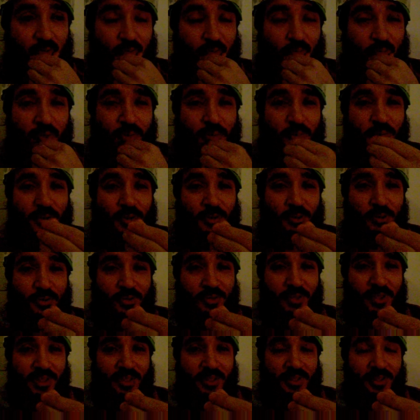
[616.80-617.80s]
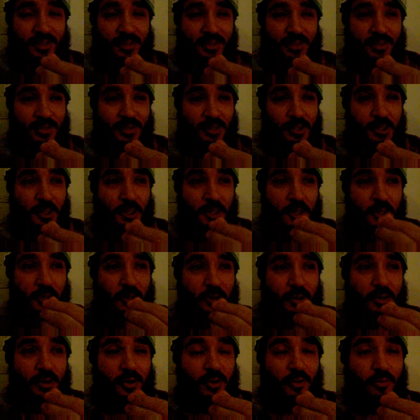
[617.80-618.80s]
You remember those days?
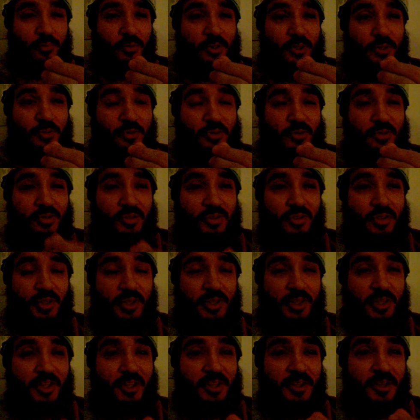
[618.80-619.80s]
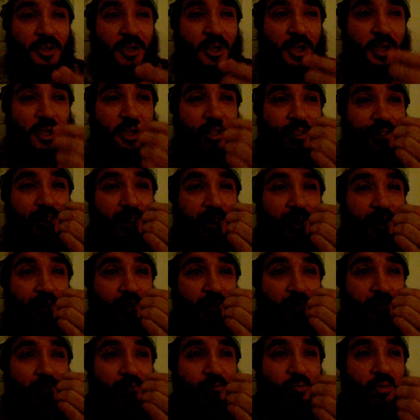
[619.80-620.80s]
Uh, we used to think
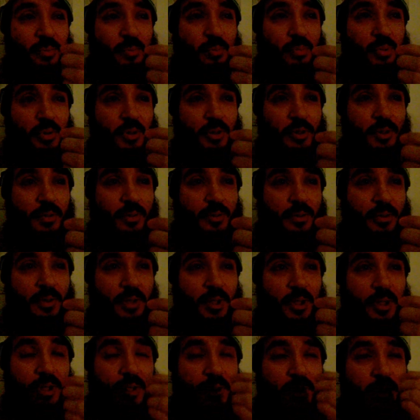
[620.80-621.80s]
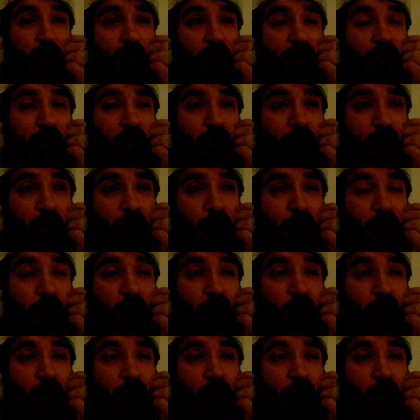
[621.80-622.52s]
that if we put uh,